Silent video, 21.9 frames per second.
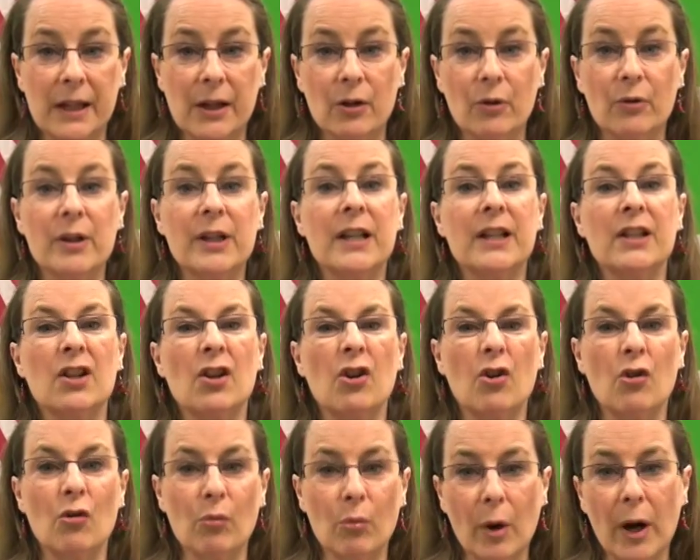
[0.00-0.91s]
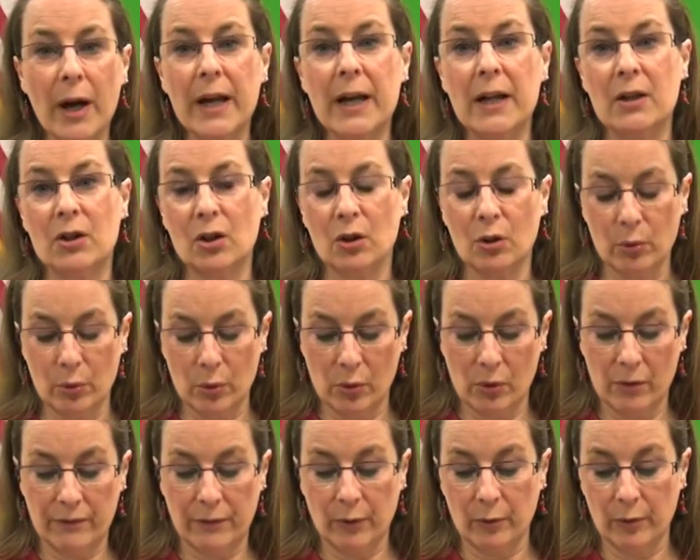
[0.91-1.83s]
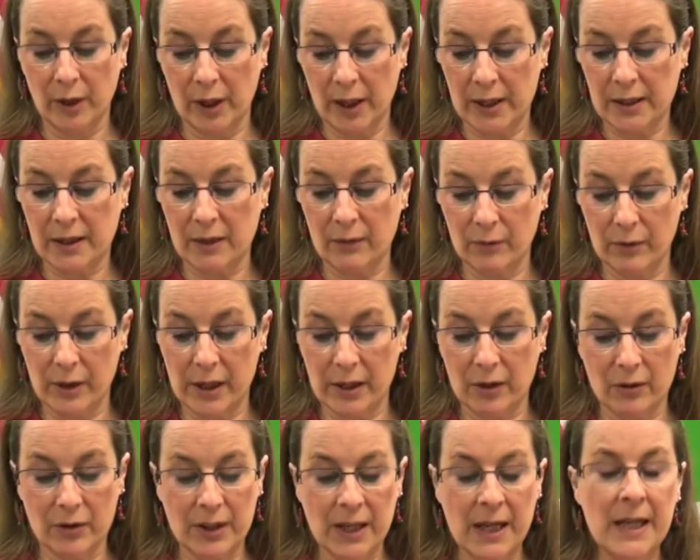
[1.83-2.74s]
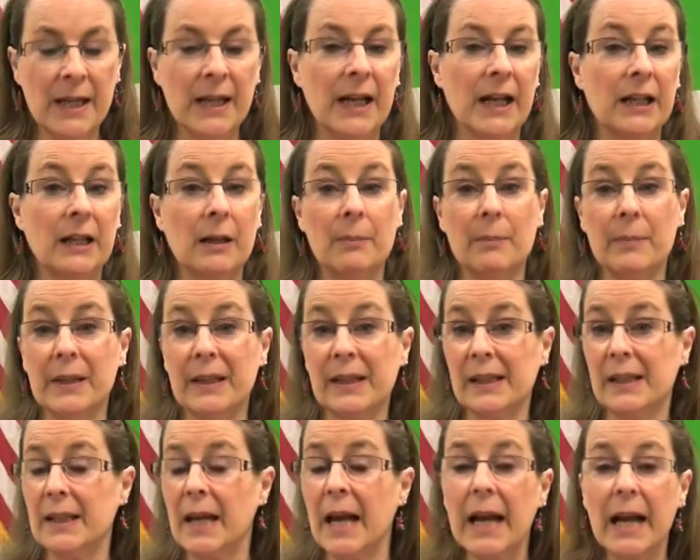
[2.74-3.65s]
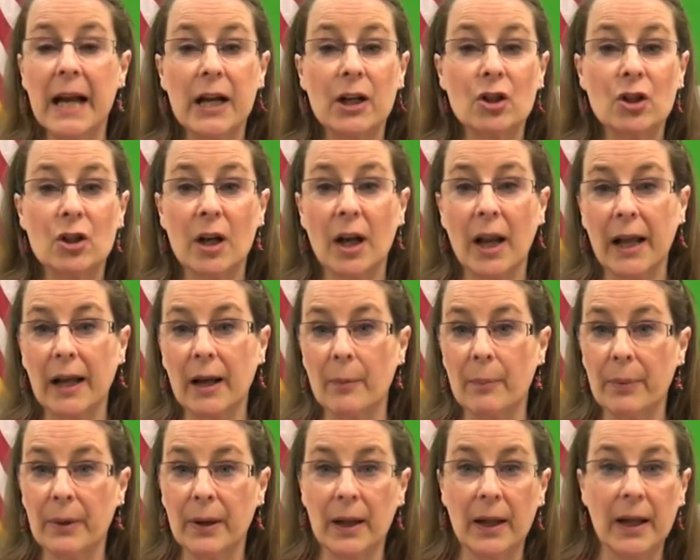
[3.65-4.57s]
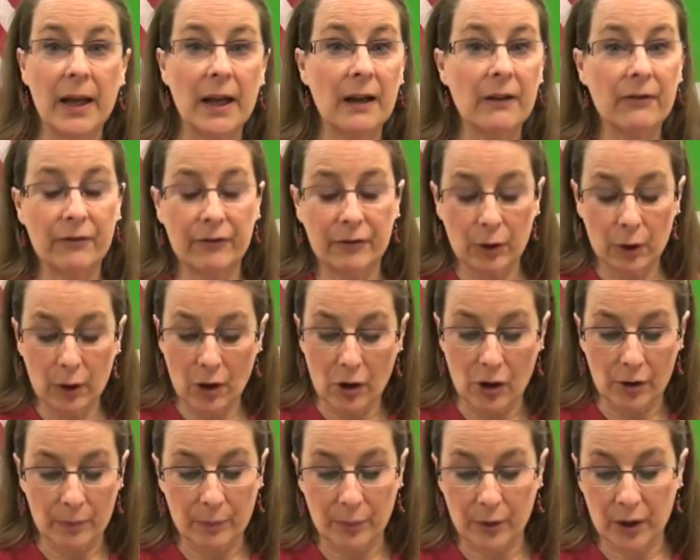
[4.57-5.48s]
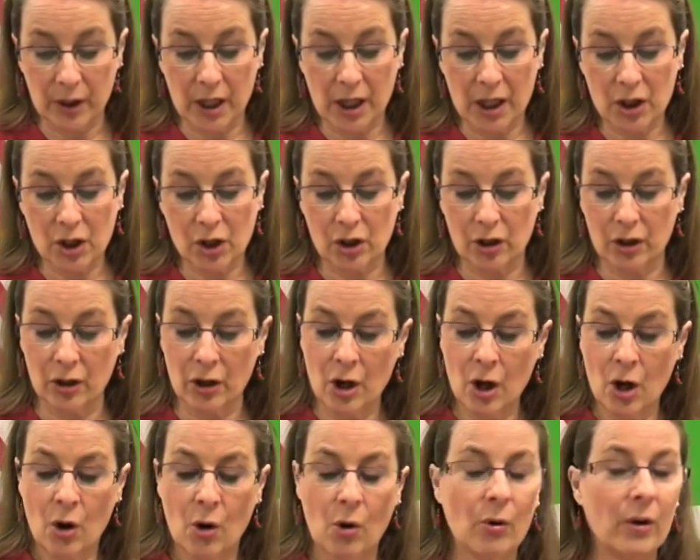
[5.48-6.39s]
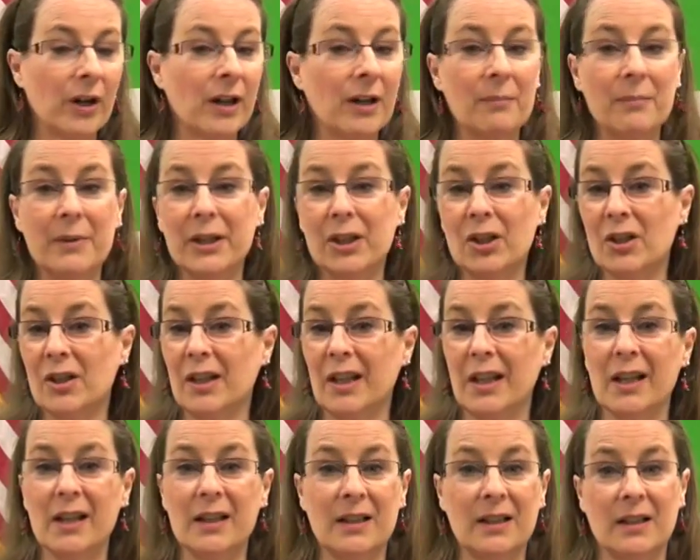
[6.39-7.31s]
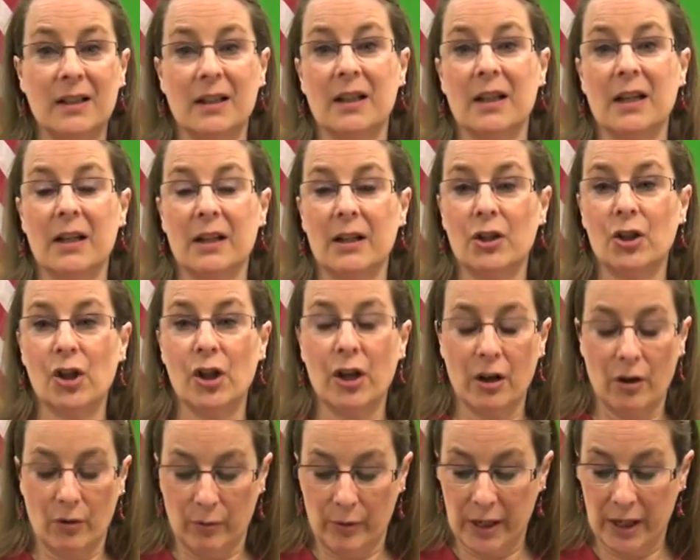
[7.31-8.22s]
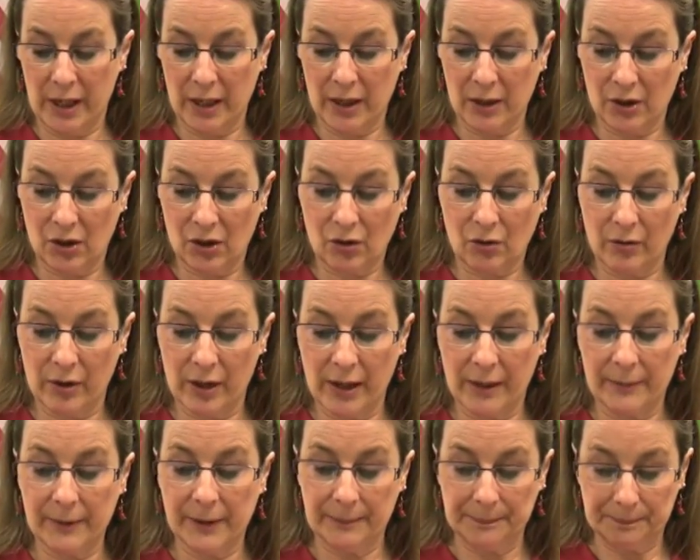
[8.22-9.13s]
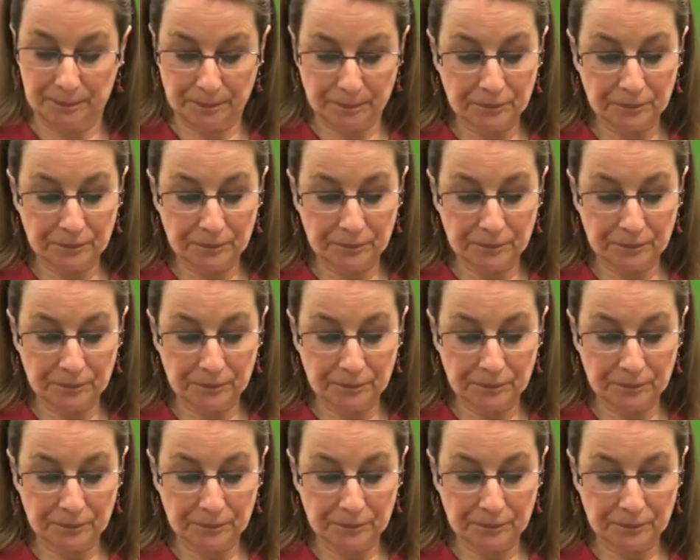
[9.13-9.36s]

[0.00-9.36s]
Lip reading: theater is a great tool for reluctant readers. It can be staged like a play, full-on production, or it can be just kids sitting in a chair reading a script.